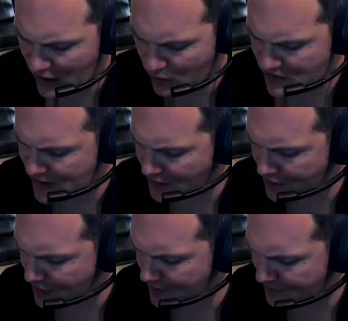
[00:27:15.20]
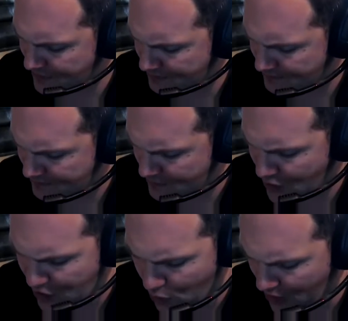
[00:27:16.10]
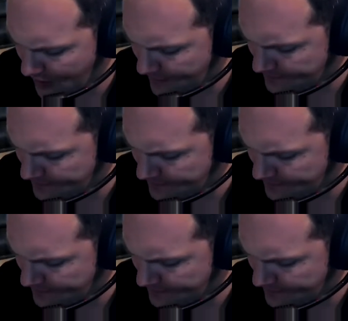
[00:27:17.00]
What's next for you? What are you working on?